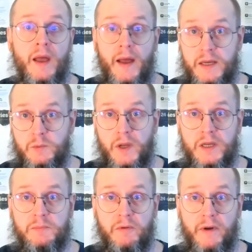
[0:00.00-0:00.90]
as well
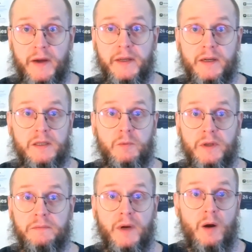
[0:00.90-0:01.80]
as providing us
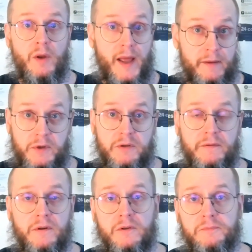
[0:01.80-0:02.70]
with our language, of
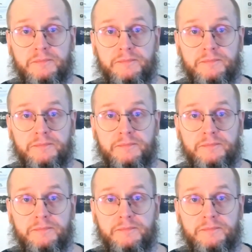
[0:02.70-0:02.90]
course.